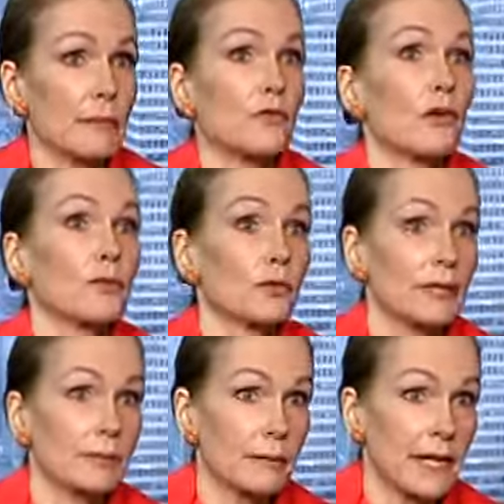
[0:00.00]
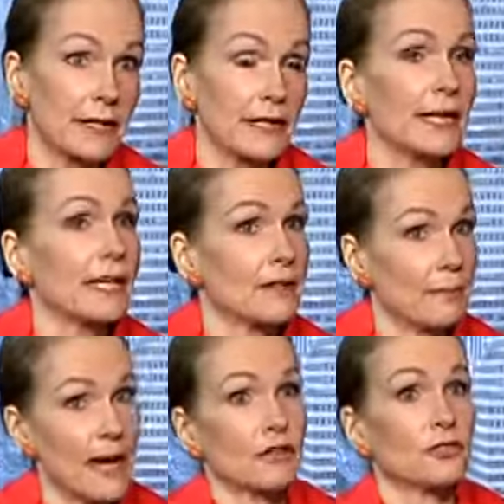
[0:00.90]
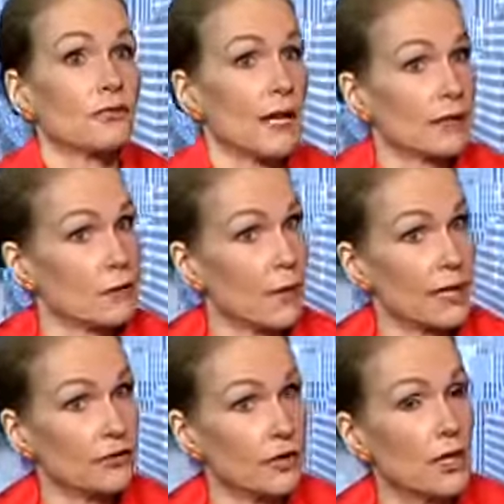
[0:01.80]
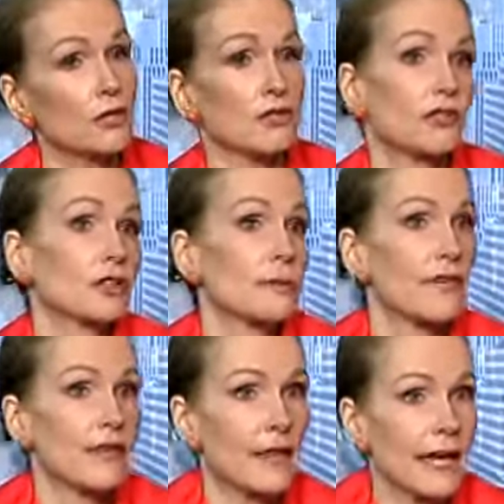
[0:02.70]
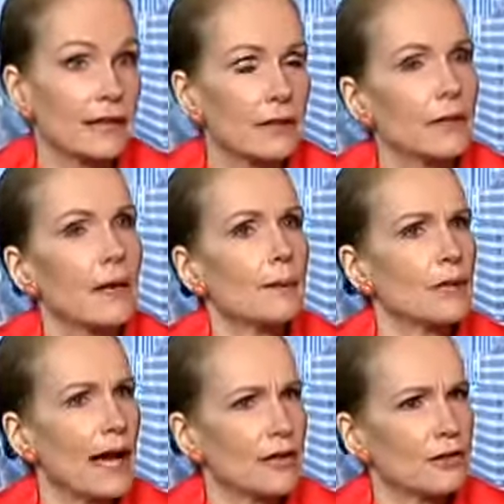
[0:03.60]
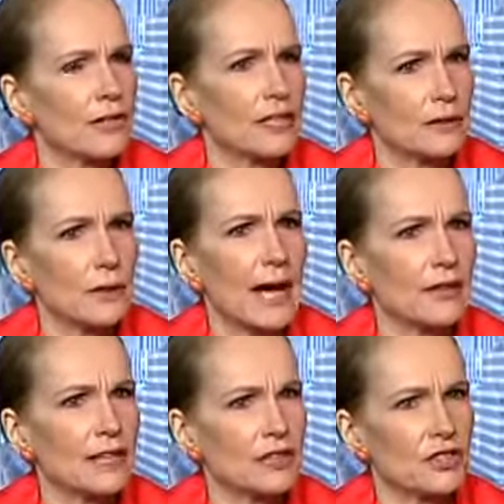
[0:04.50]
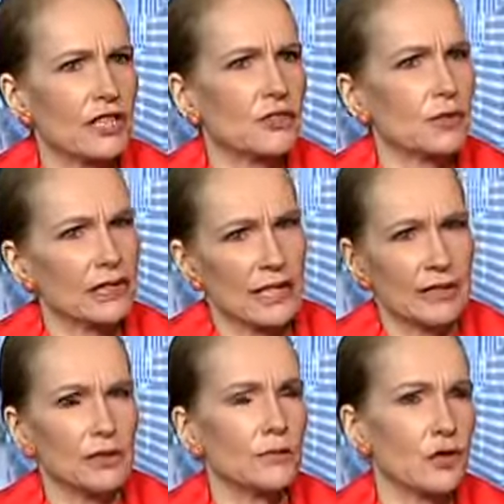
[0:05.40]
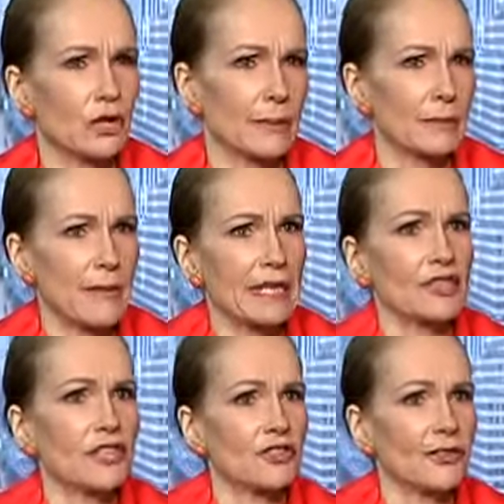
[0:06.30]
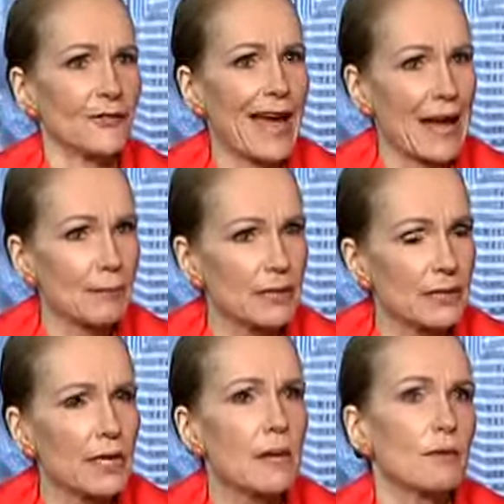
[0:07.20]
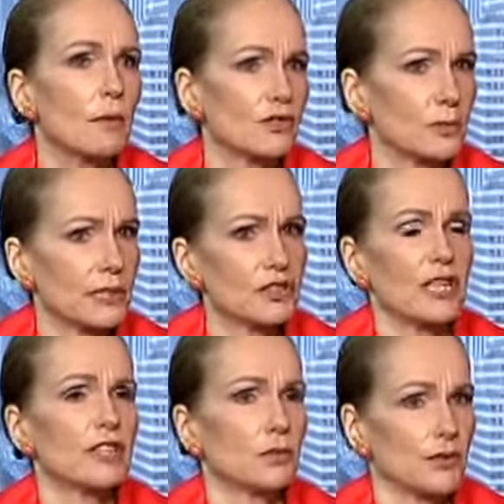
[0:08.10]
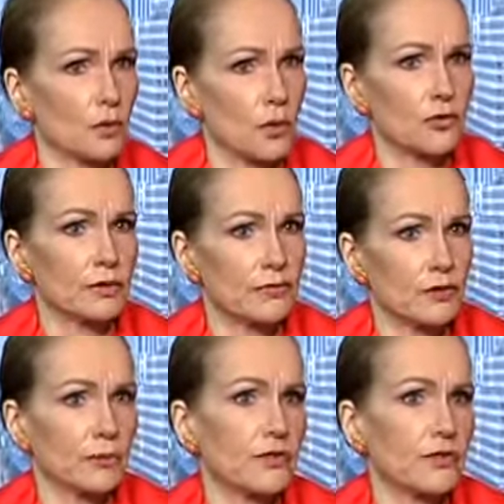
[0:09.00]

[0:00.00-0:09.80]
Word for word: of forms were implemented, and yet the banks are finding ways to circumvent that. I mean, how do you think that, how do you think the change of really, you've talked about many changes that have happened, but what's really changed with the Wall Street firms